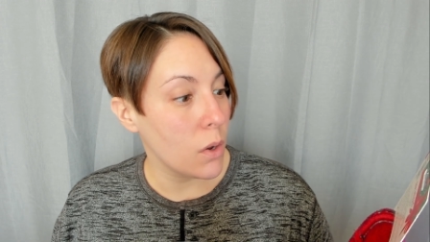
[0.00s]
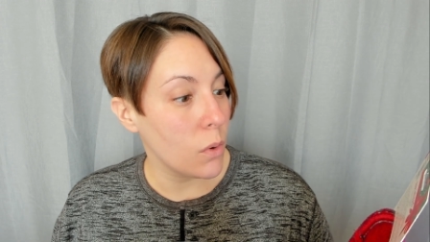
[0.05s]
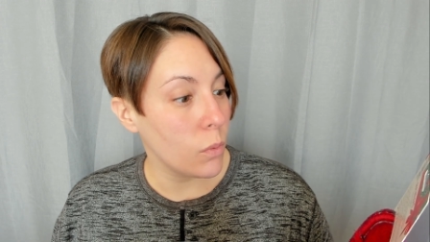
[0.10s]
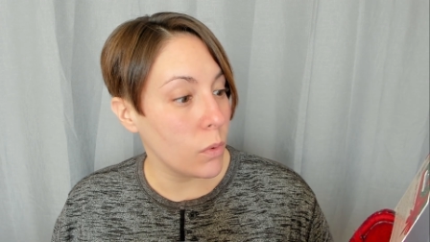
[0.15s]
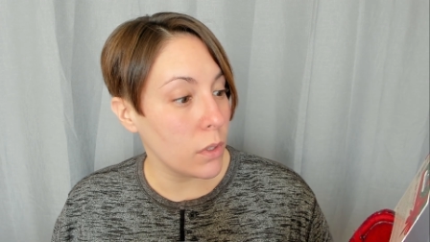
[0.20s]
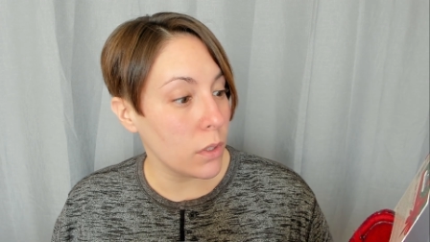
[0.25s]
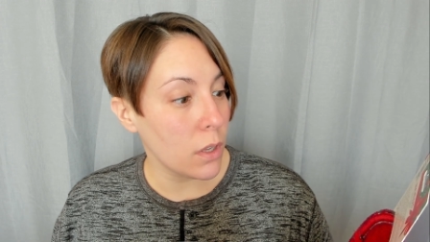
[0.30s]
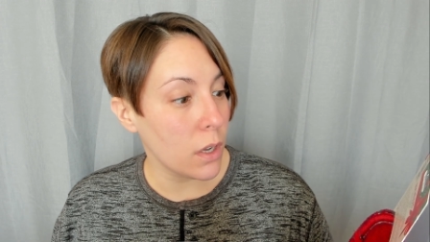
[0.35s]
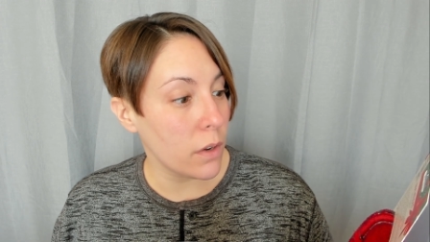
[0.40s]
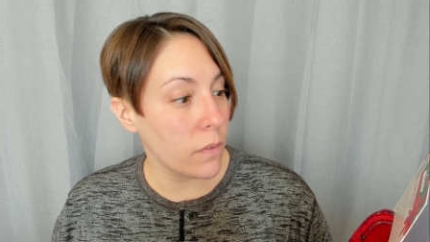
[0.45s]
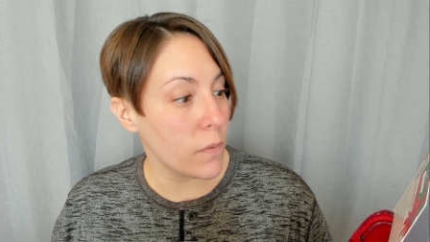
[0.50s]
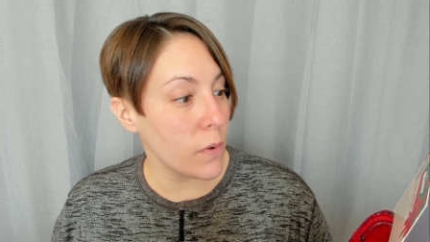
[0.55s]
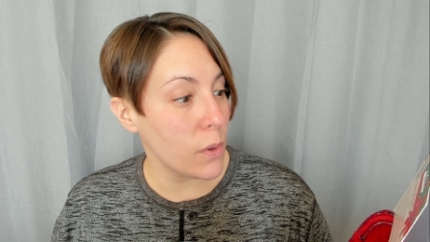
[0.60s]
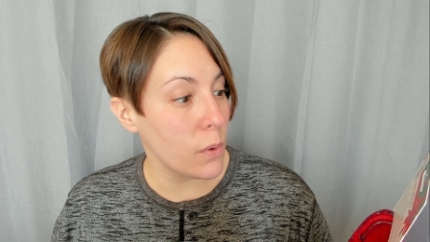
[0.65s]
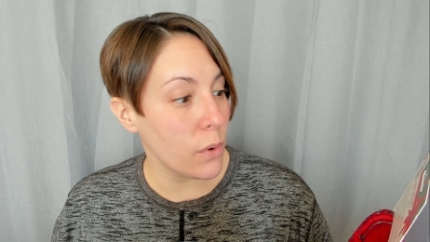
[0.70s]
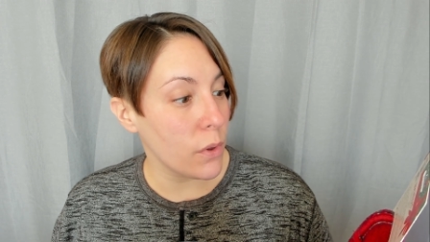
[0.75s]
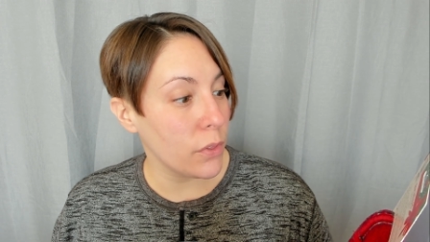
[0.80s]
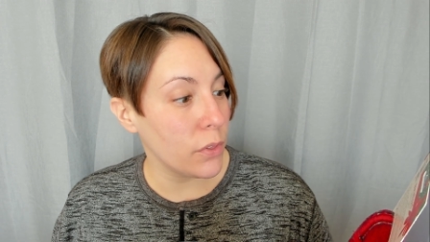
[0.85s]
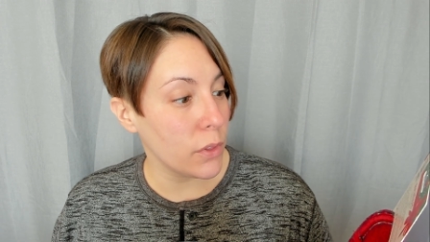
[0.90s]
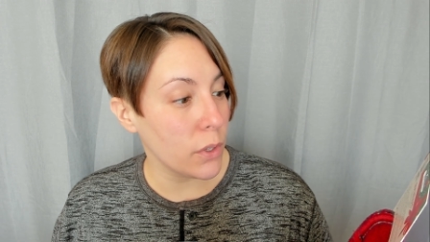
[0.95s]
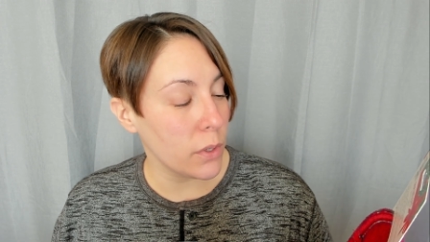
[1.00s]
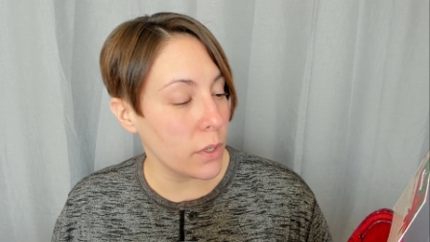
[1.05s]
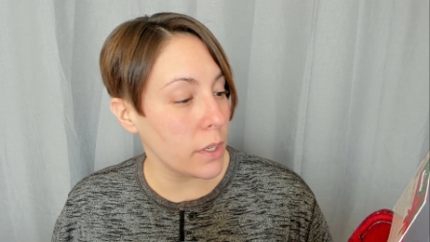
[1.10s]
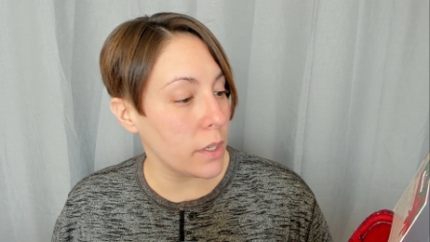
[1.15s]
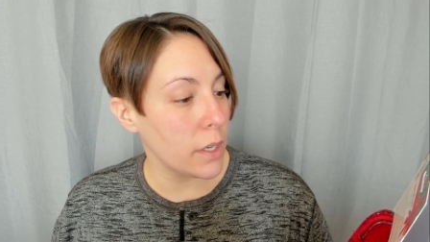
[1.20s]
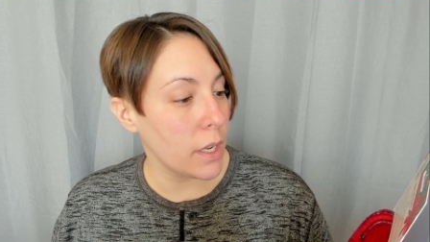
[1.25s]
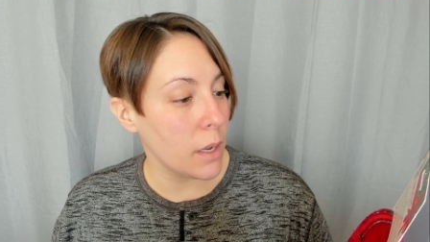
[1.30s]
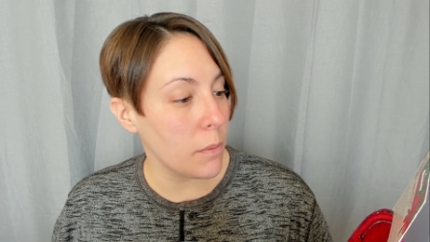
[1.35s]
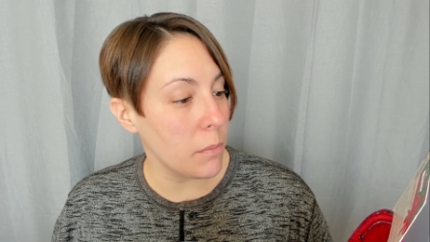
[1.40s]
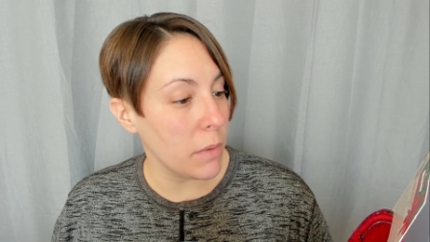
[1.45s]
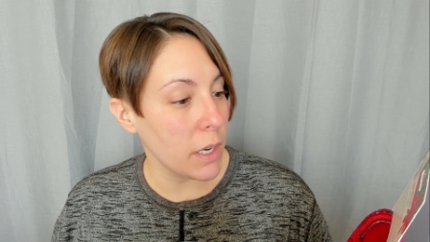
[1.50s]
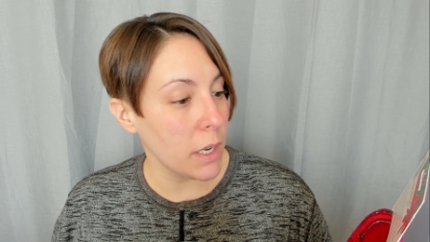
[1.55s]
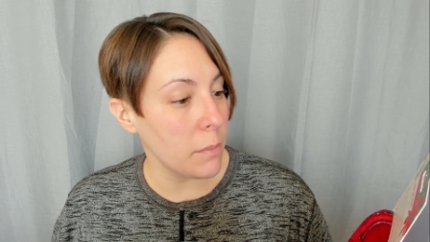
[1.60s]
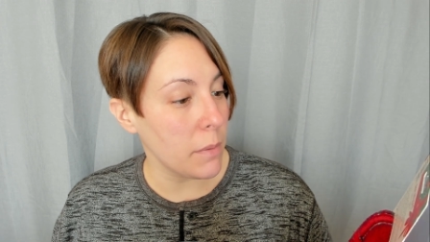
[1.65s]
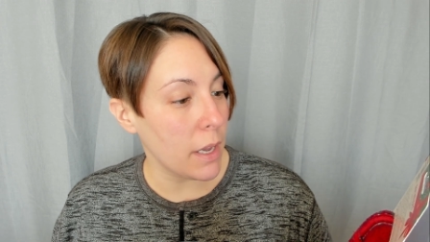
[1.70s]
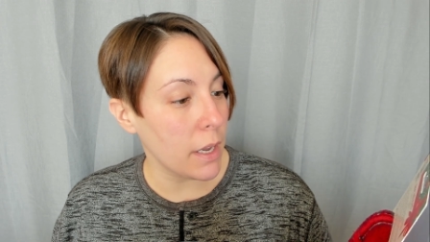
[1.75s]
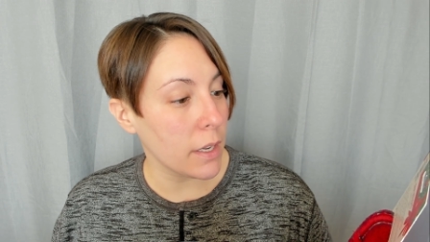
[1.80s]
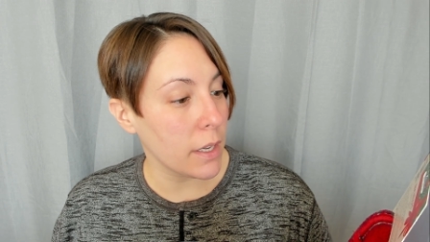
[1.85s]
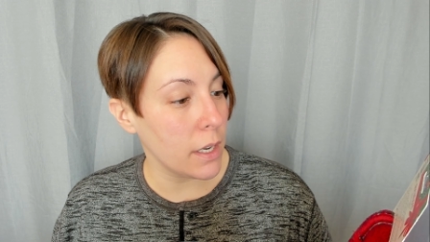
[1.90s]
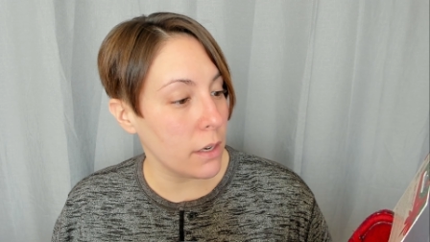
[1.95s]
we'll offer you a thirty day
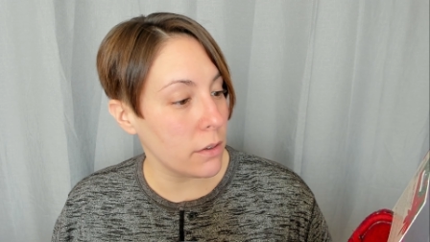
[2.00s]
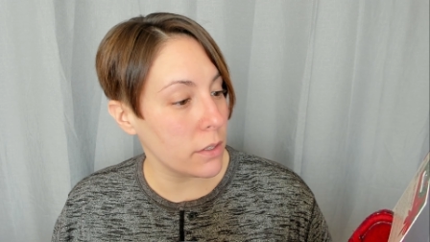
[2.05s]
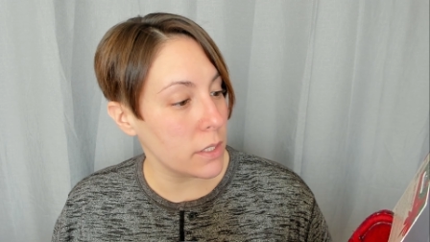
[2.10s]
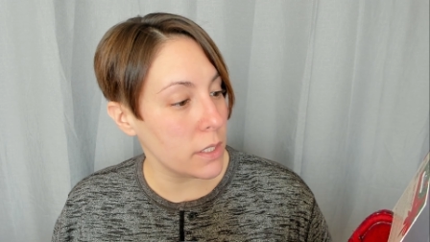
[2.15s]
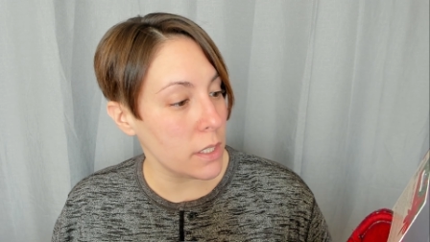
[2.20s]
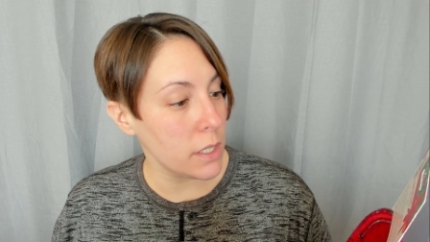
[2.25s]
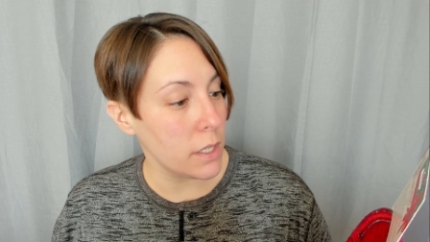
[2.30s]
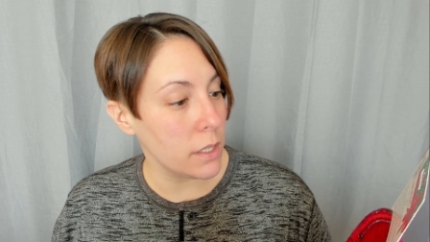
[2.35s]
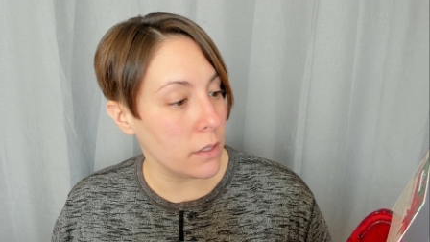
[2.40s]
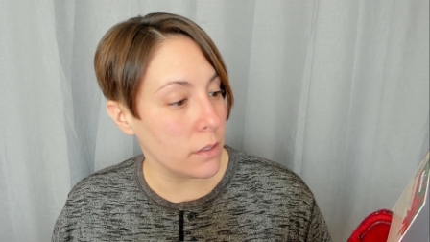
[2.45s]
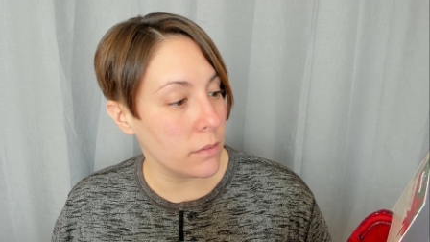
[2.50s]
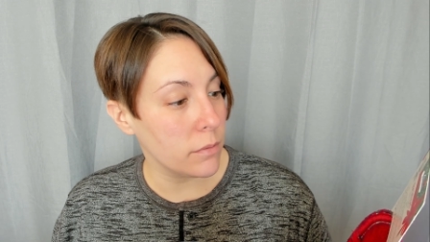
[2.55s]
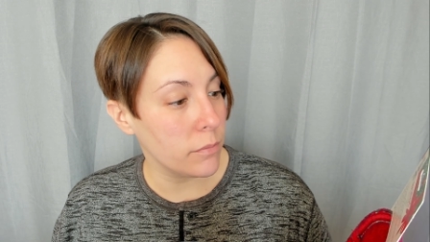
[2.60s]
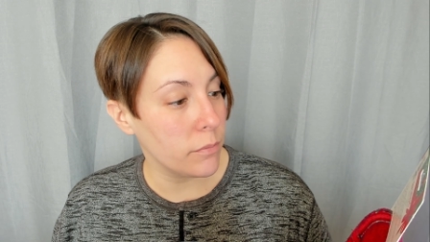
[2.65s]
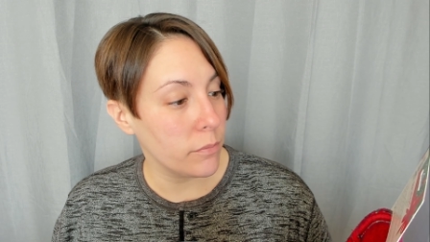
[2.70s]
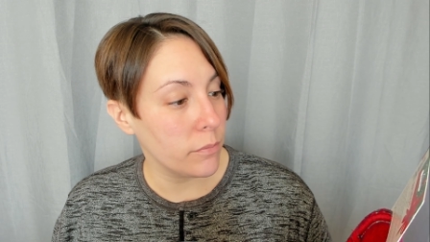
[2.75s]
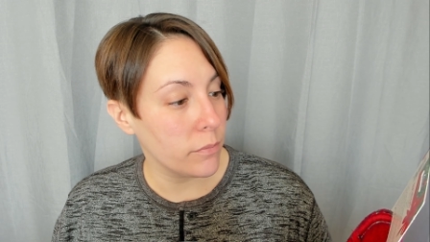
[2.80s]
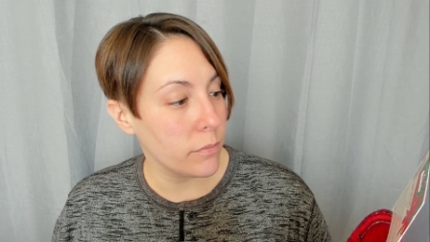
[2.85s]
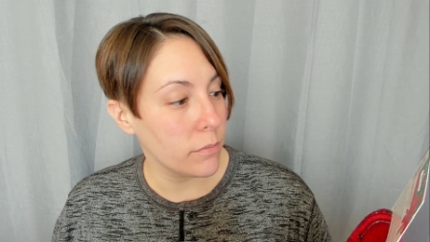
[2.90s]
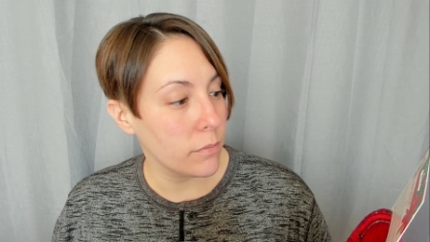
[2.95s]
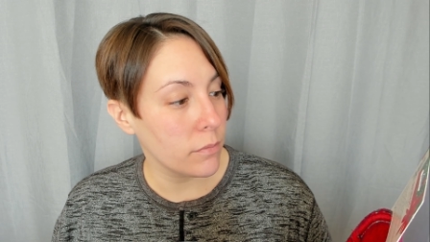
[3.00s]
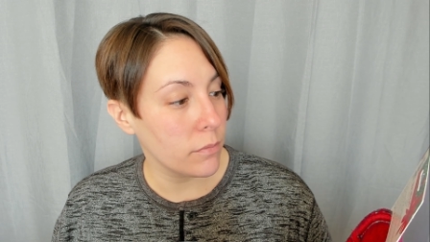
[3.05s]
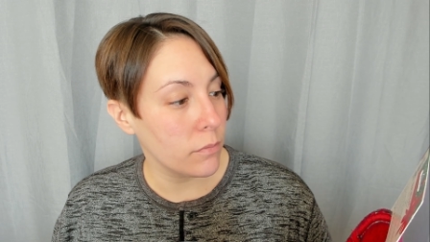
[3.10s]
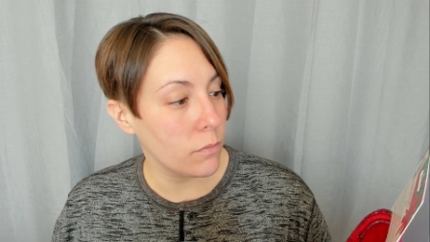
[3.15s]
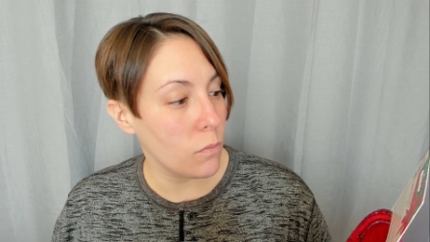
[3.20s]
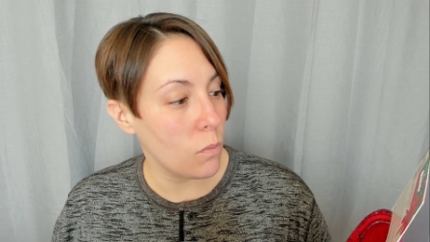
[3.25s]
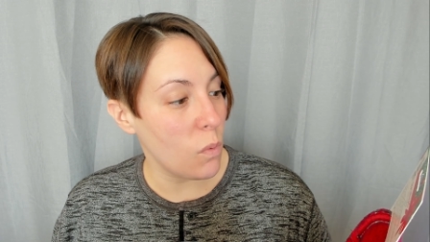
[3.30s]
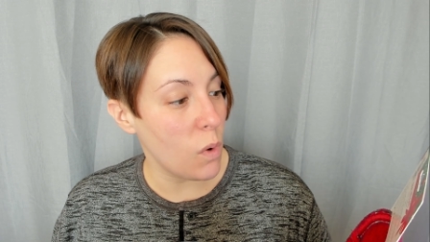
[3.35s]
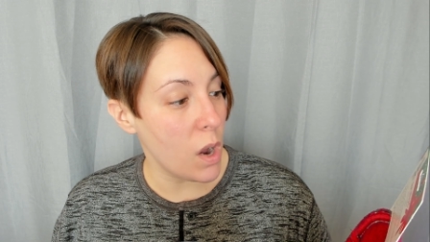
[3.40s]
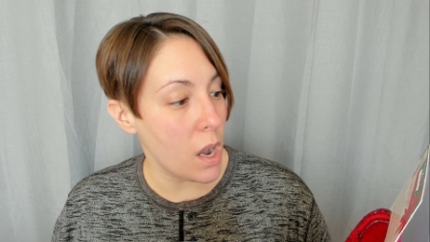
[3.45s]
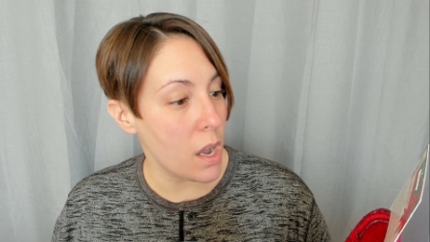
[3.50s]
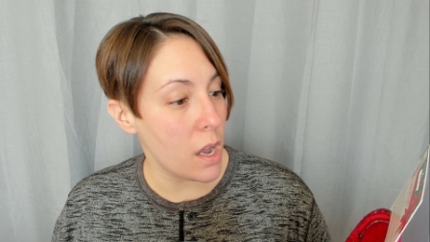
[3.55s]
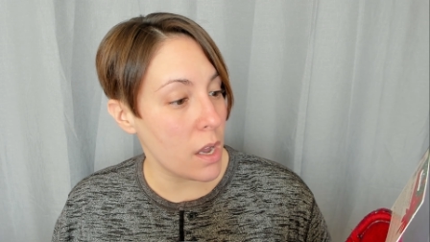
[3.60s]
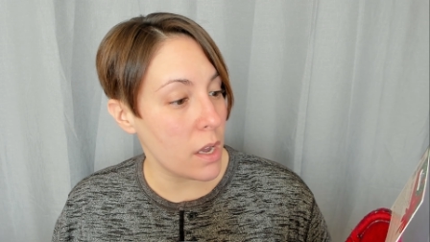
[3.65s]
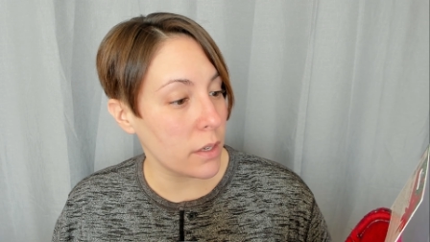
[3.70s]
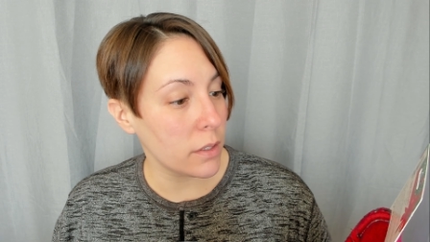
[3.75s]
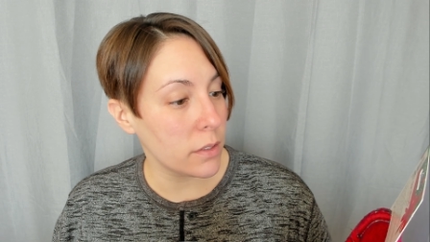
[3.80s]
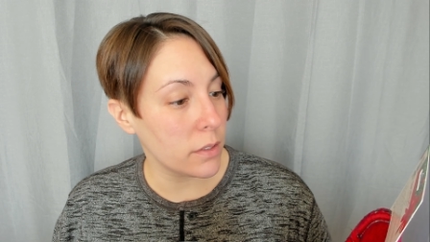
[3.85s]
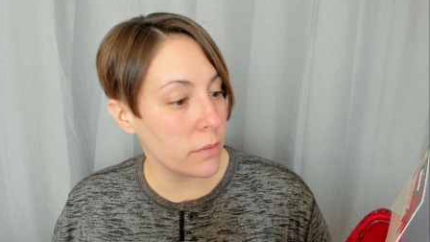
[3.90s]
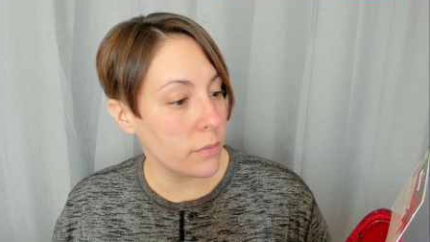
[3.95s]
money-back guarantee.
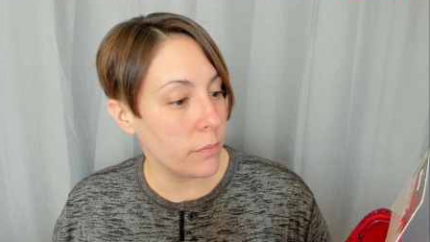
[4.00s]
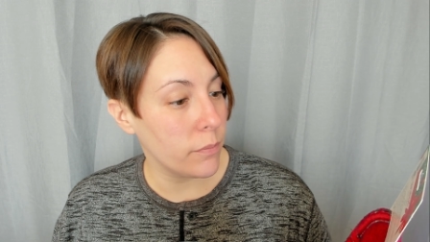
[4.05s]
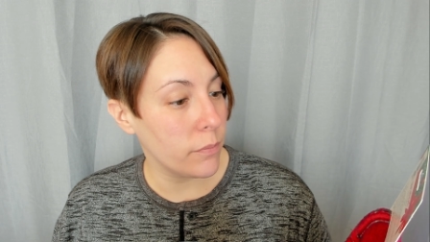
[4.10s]
What?